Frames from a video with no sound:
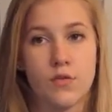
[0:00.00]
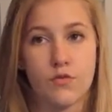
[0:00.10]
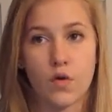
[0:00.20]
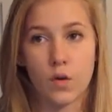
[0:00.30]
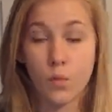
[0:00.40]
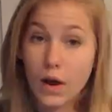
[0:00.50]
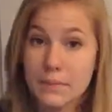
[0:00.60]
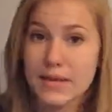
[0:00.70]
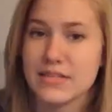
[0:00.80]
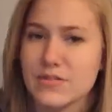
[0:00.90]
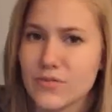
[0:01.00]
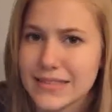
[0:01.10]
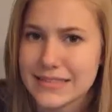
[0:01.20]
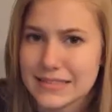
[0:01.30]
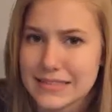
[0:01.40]
for one main
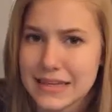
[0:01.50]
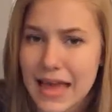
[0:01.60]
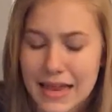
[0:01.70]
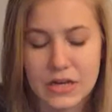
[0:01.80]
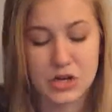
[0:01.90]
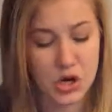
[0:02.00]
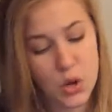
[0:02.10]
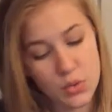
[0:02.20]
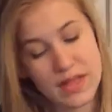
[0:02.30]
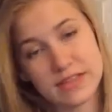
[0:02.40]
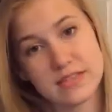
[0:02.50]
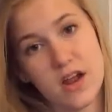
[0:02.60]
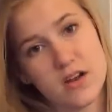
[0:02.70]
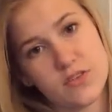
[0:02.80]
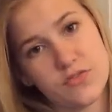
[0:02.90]
reason, and no, that is
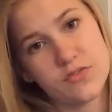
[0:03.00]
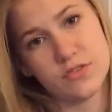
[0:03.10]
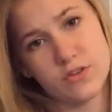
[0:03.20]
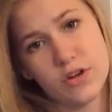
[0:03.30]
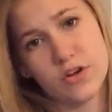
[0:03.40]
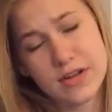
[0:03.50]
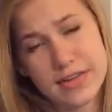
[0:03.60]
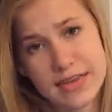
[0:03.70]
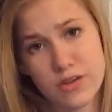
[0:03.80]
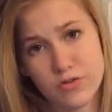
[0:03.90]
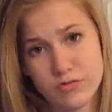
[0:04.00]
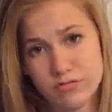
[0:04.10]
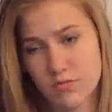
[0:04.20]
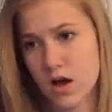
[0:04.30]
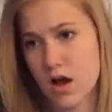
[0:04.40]
not for getting
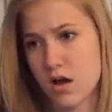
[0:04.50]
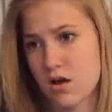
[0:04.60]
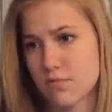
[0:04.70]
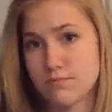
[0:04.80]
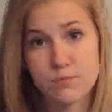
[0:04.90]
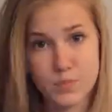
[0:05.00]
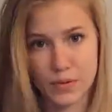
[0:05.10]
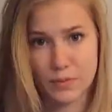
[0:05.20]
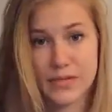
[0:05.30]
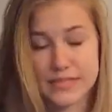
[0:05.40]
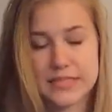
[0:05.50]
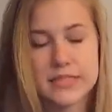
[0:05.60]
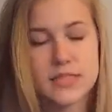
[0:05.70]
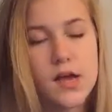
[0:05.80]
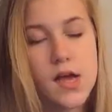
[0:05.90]
uh, the
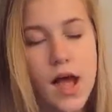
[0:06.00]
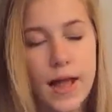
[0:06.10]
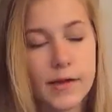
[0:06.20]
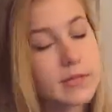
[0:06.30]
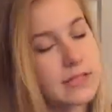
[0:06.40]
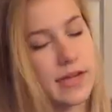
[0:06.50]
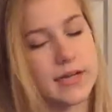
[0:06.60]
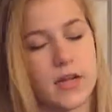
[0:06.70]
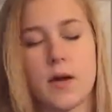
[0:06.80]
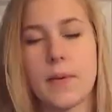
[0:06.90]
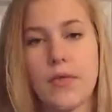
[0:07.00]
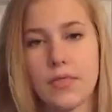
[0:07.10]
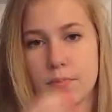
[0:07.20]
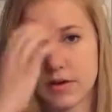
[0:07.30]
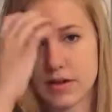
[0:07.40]
presents. I am excited about
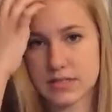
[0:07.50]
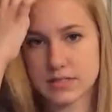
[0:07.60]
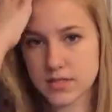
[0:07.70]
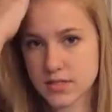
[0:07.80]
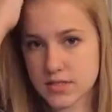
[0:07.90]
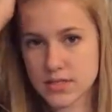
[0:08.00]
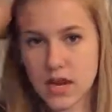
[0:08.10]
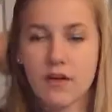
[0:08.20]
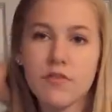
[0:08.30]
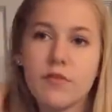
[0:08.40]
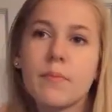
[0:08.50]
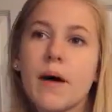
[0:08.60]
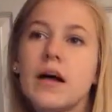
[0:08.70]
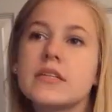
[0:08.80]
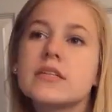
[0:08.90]
the presents and stuff,
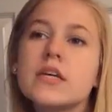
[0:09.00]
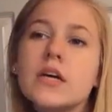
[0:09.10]
but